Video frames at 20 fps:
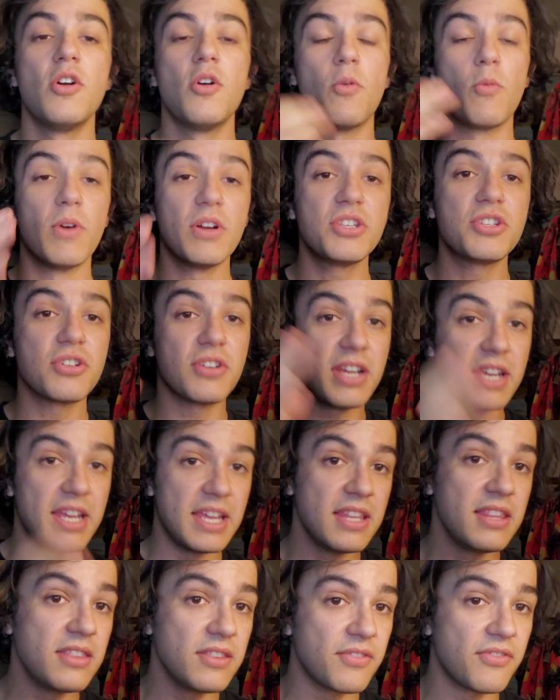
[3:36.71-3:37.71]
Once you're
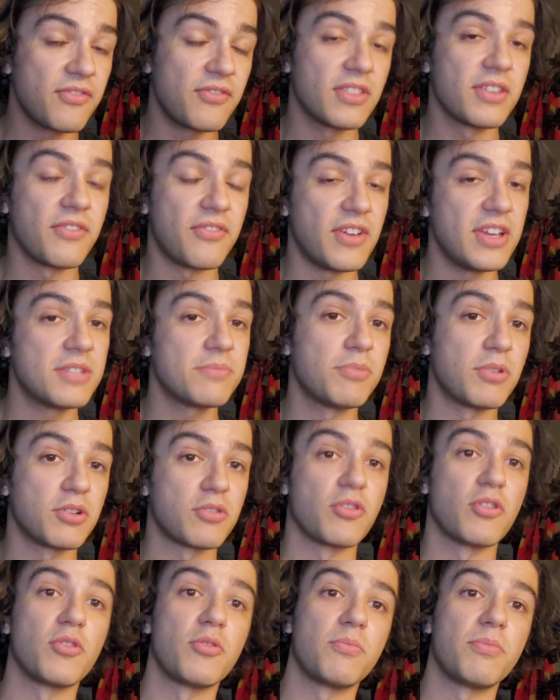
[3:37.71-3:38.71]
in the Facebook
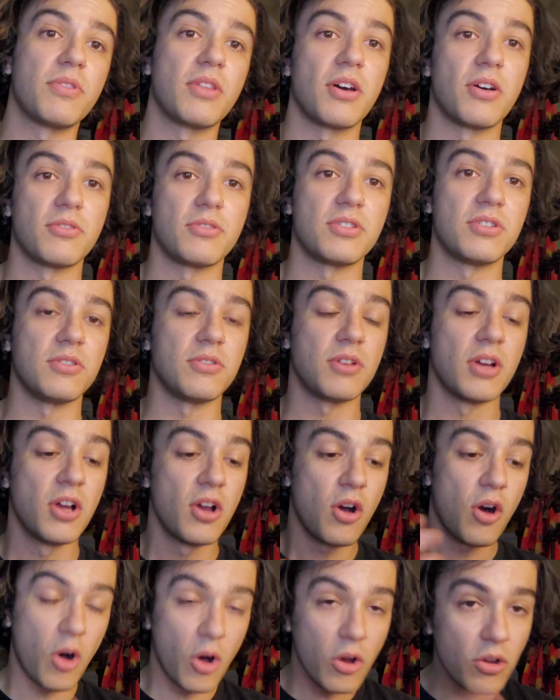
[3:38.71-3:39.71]
group, though, to
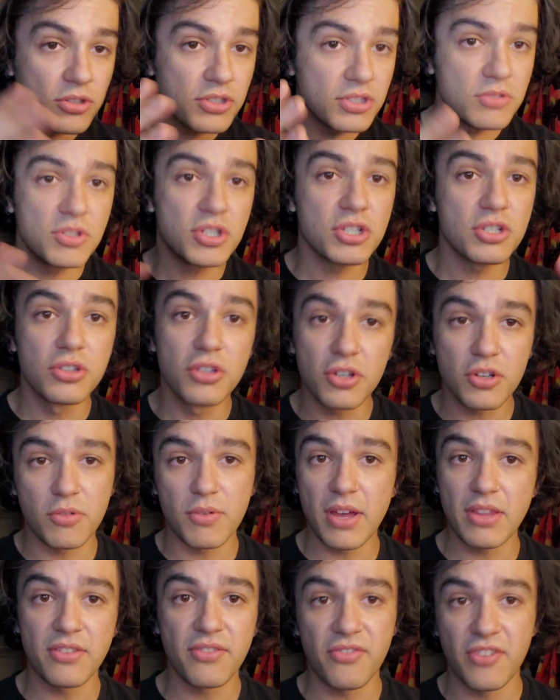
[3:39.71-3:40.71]
also just look
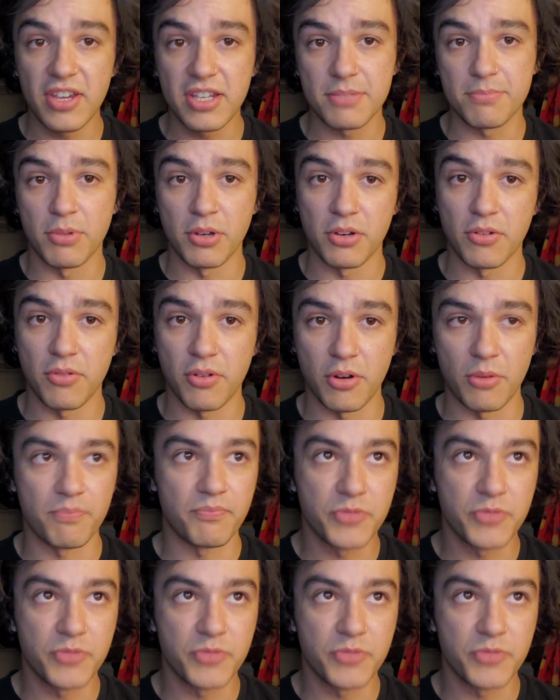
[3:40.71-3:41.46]
around the Facebook group.